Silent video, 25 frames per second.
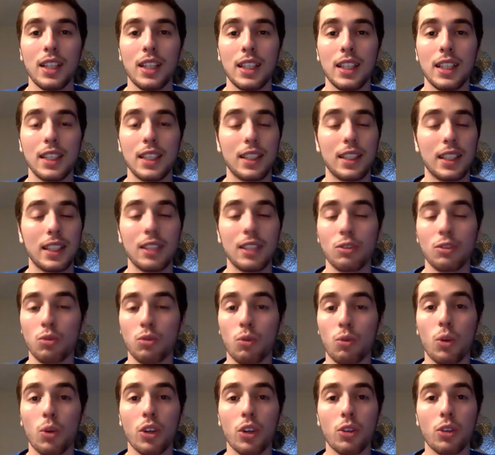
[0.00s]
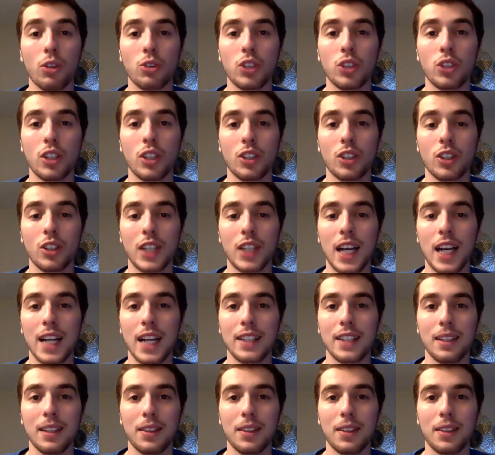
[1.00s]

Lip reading: he's one of those younger guys.